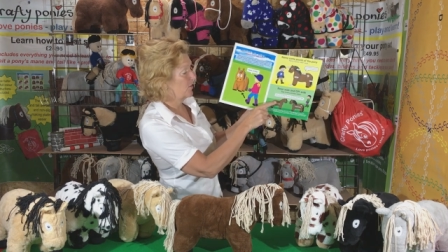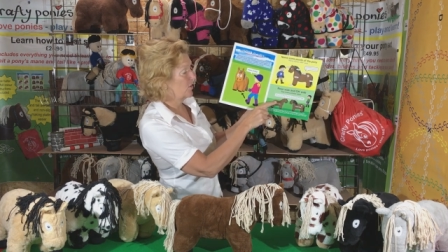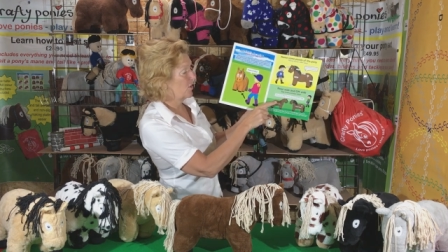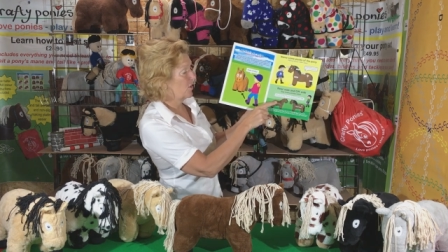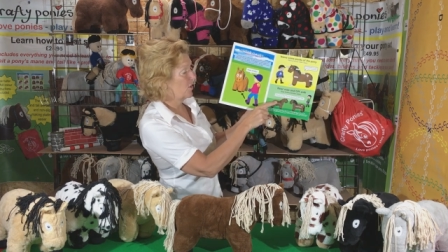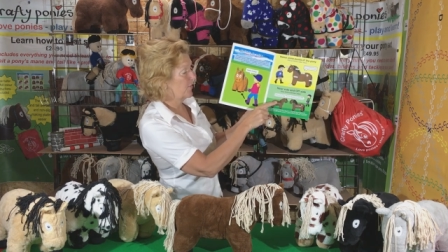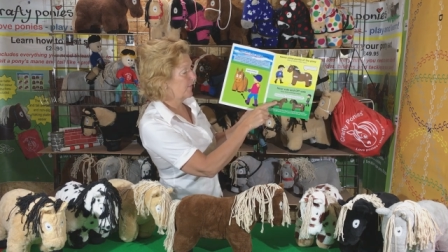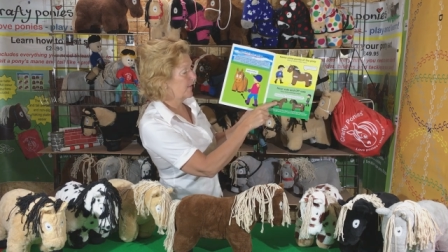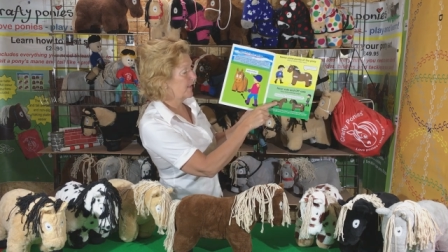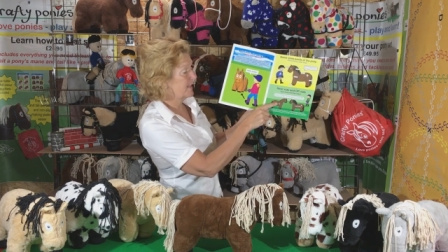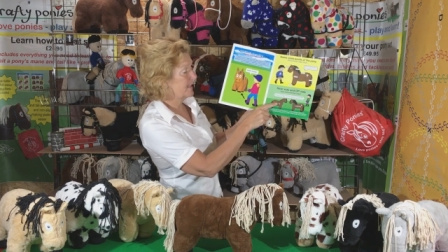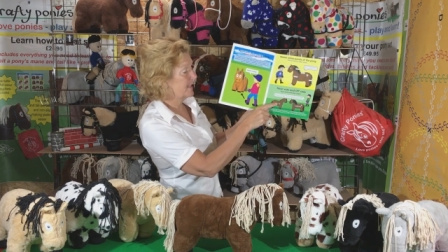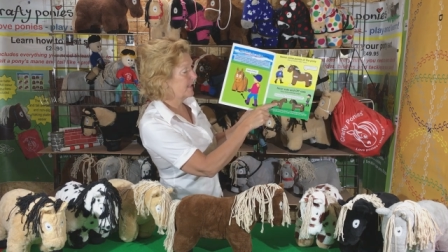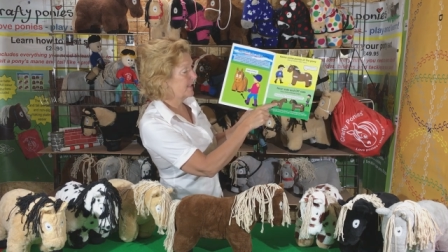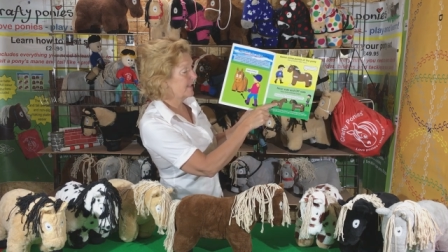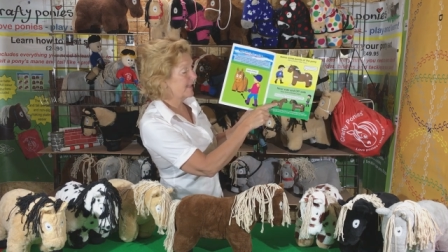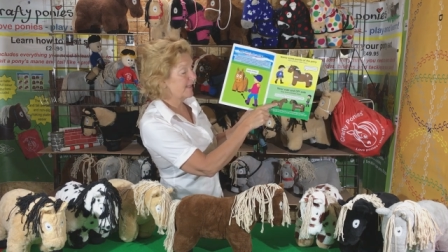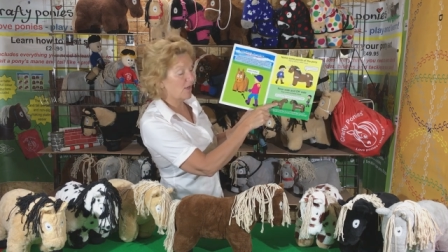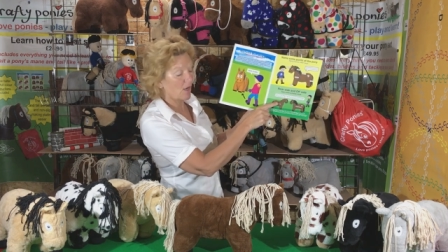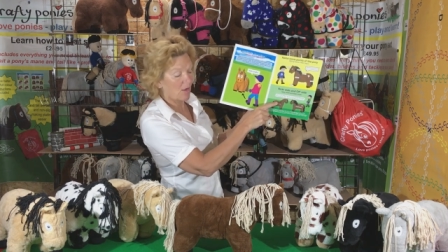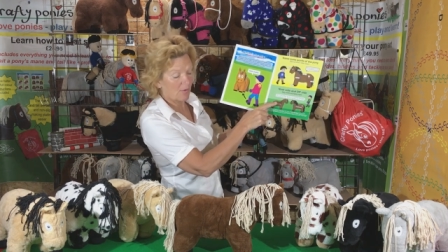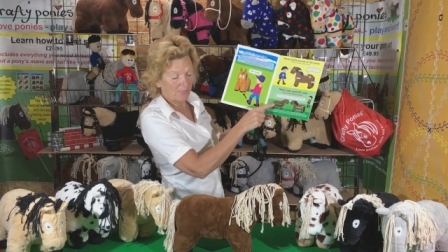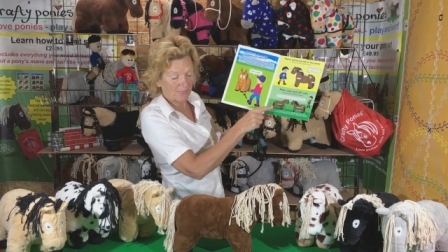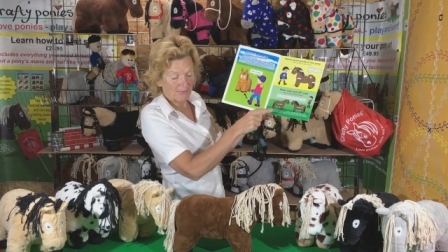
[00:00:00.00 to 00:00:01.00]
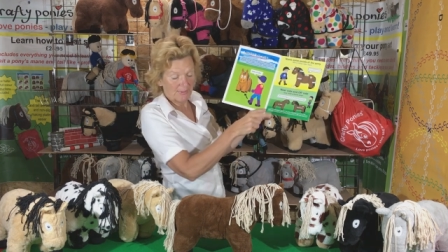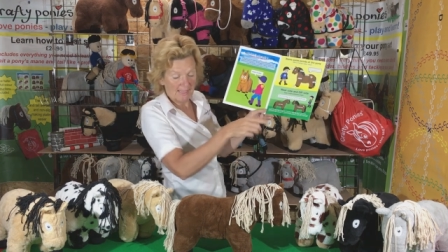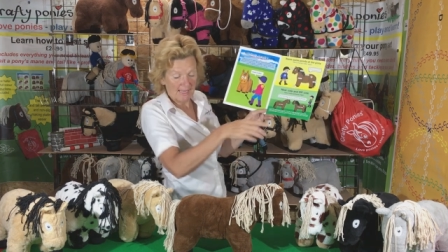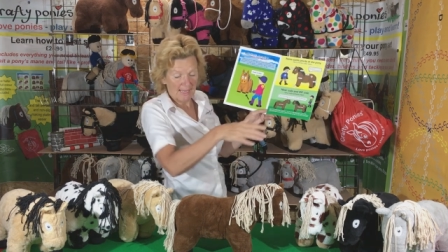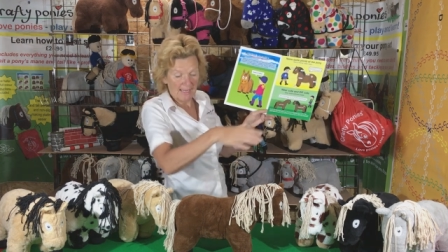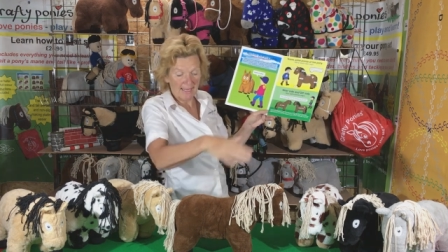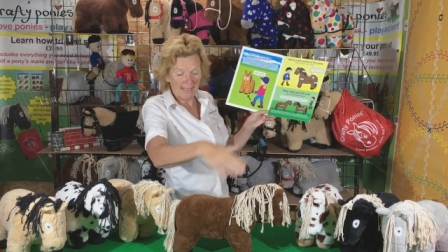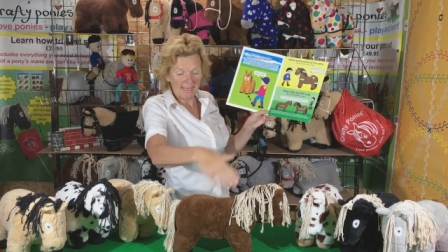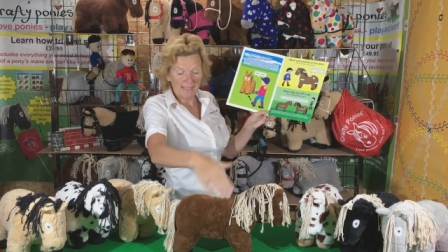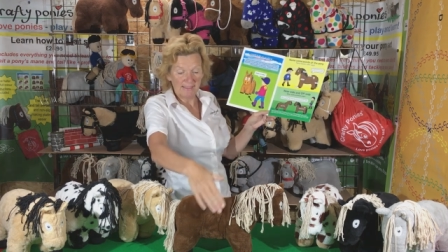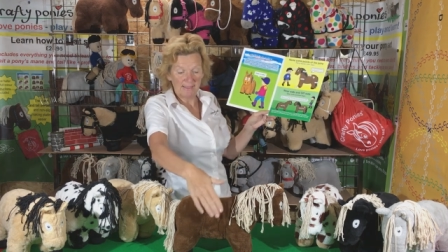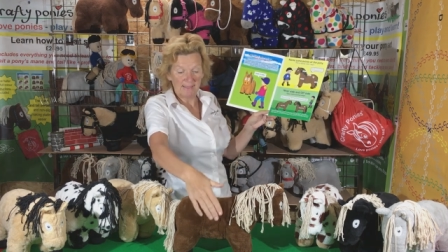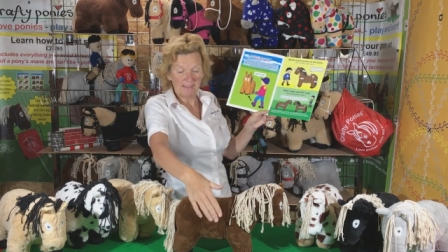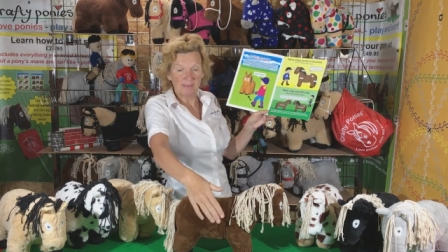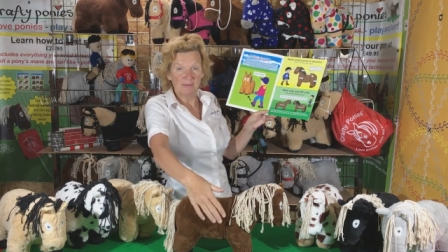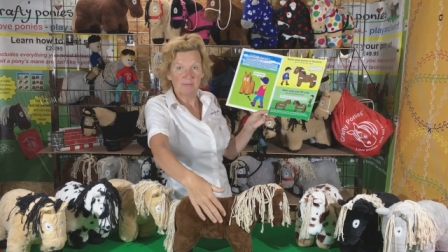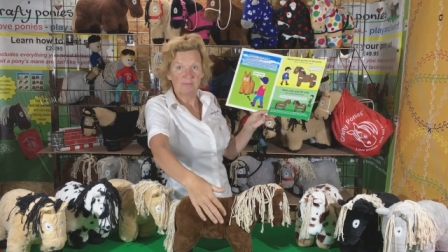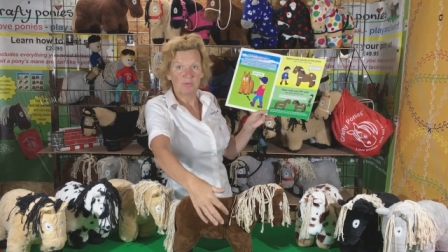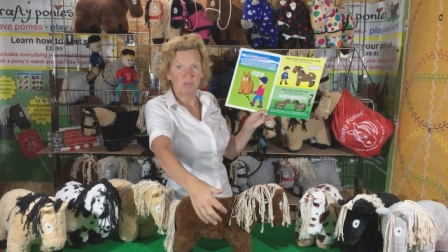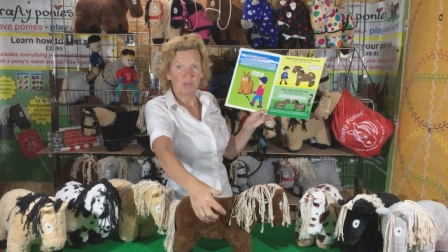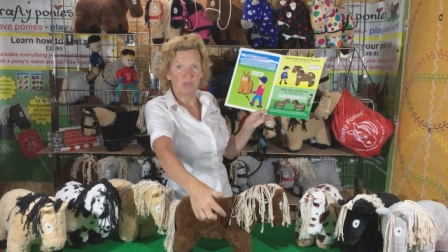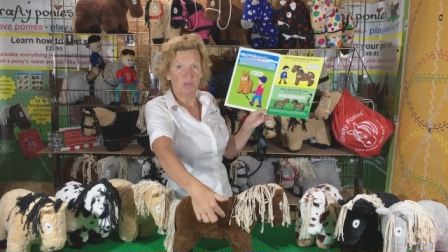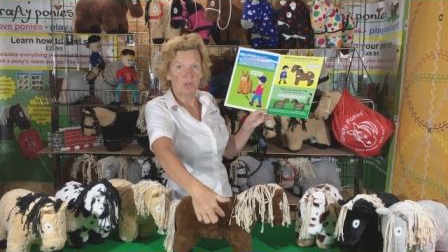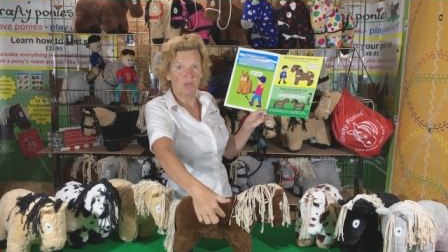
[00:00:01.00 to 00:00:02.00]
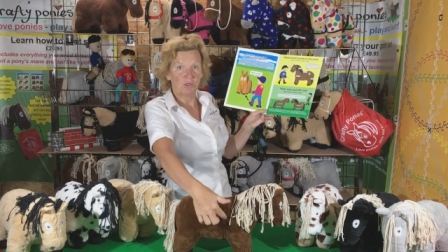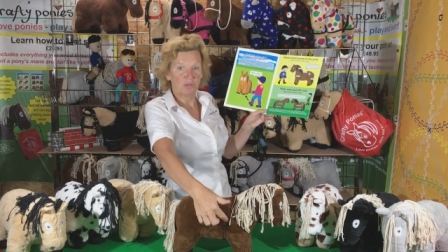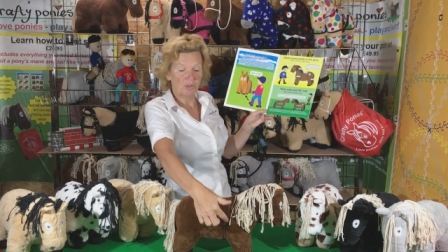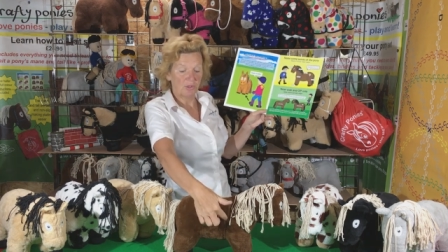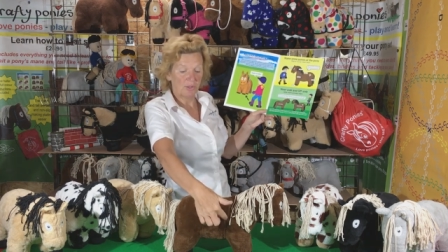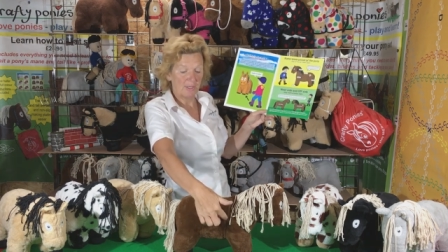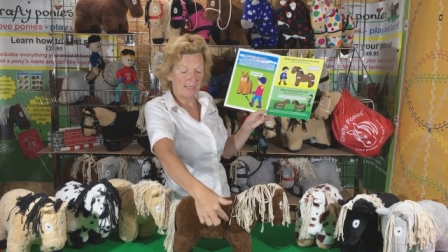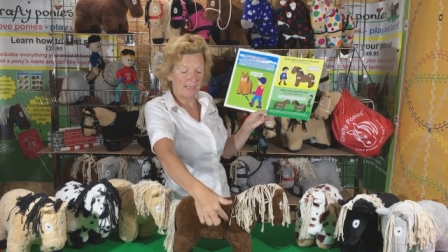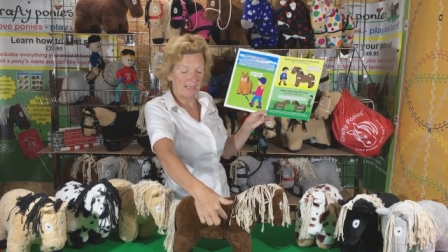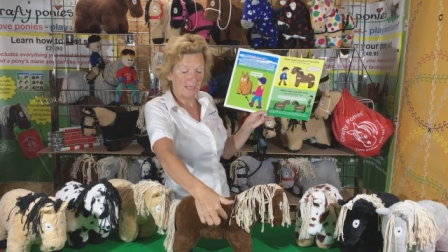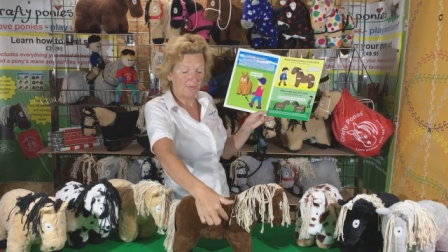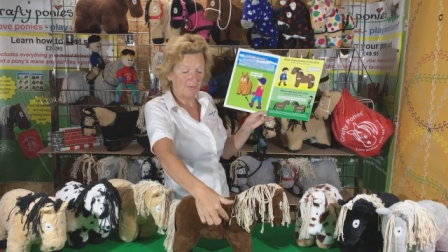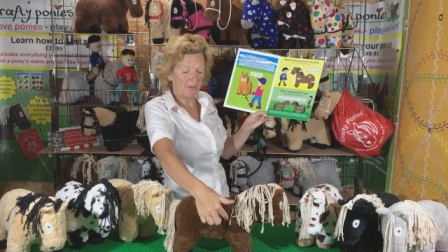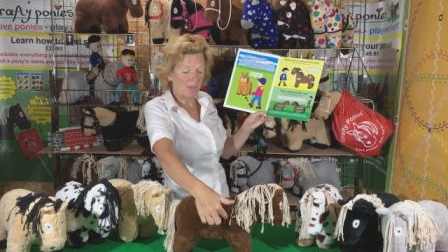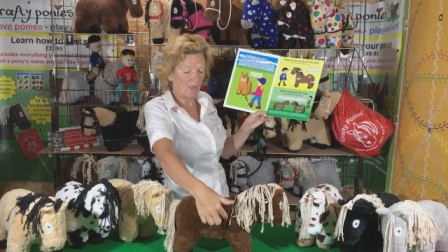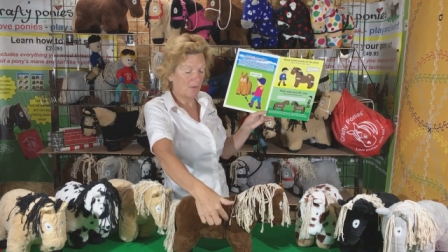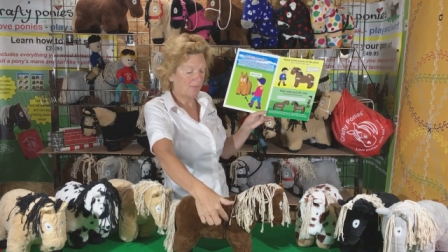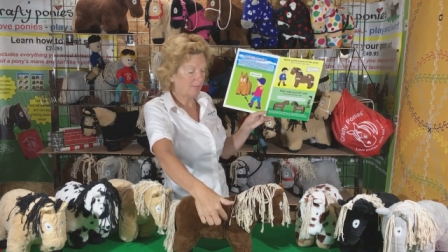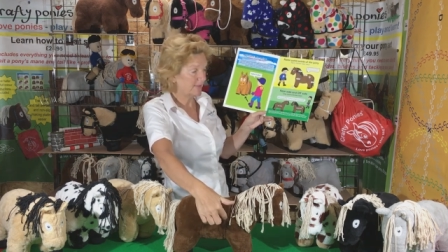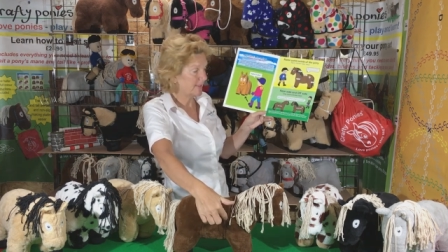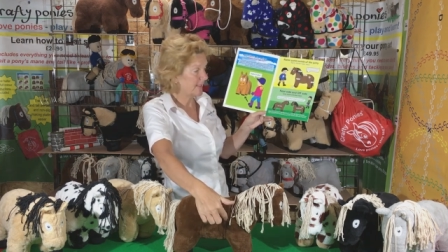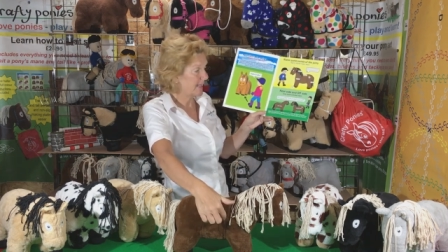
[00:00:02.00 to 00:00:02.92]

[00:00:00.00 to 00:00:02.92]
So this is the off side. So you're looking at the off